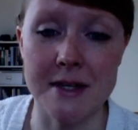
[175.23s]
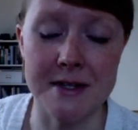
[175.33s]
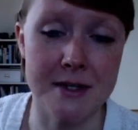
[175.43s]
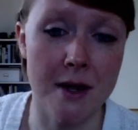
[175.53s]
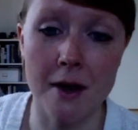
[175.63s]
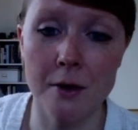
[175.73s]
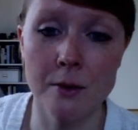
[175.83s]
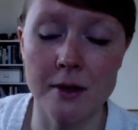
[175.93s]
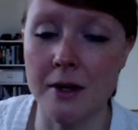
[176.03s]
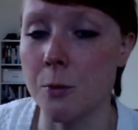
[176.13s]
is
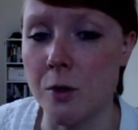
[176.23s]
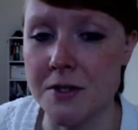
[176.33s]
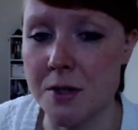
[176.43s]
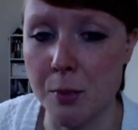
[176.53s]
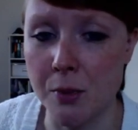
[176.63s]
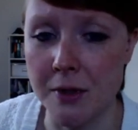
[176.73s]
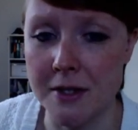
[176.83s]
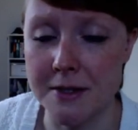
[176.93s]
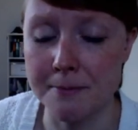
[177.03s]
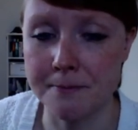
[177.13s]
no, and what's the
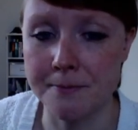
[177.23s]
point?